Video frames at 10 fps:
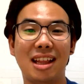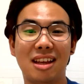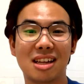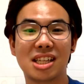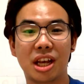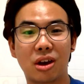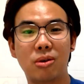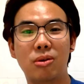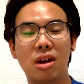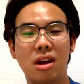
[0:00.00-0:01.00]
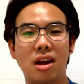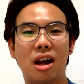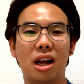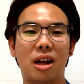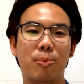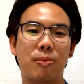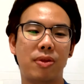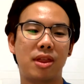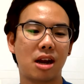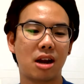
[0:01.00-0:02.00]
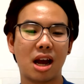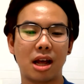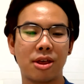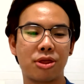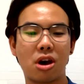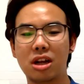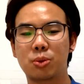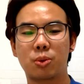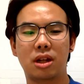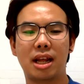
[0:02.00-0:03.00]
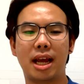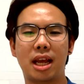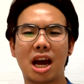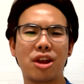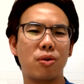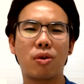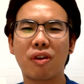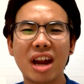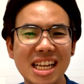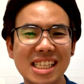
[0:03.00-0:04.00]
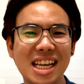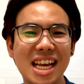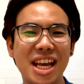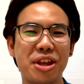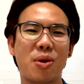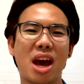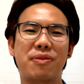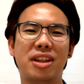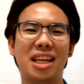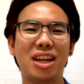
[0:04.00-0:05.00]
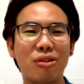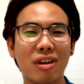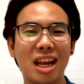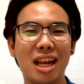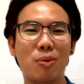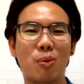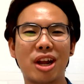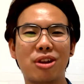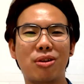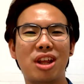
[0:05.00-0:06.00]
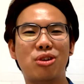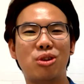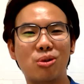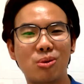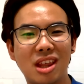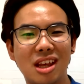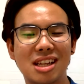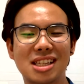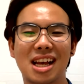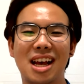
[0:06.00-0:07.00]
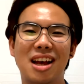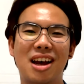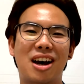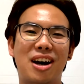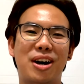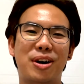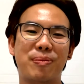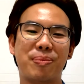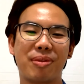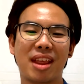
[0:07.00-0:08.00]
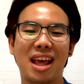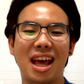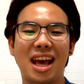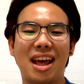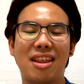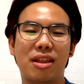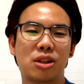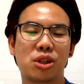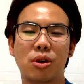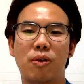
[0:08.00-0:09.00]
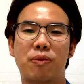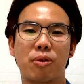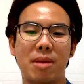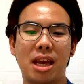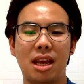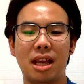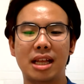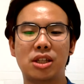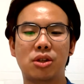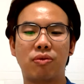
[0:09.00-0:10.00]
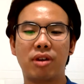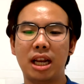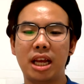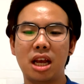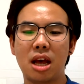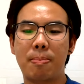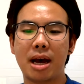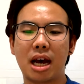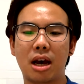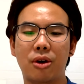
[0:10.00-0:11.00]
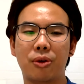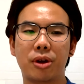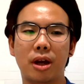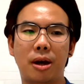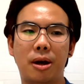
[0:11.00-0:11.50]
8 years ago, their thoughts were like, are you crazy? You have a degree, why do you need to do this? And so for me, it's really about